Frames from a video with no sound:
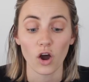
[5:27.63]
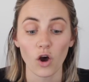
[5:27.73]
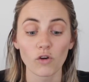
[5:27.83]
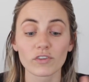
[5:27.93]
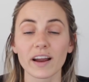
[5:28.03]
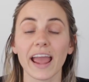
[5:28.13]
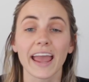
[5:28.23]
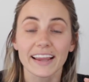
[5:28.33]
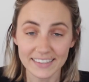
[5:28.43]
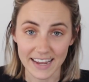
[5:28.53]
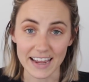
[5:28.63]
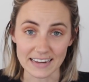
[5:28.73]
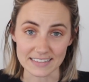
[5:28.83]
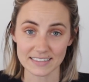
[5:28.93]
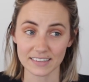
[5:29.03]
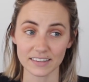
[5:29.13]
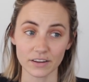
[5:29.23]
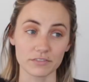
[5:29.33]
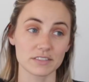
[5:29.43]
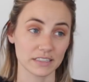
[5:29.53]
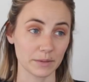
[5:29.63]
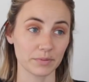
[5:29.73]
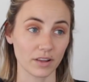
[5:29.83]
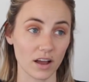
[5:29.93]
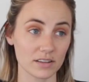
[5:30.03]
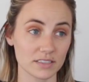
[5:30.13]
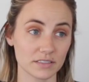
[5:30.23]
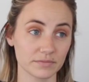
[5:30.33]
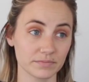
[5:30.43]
over 8 days of sleep lost.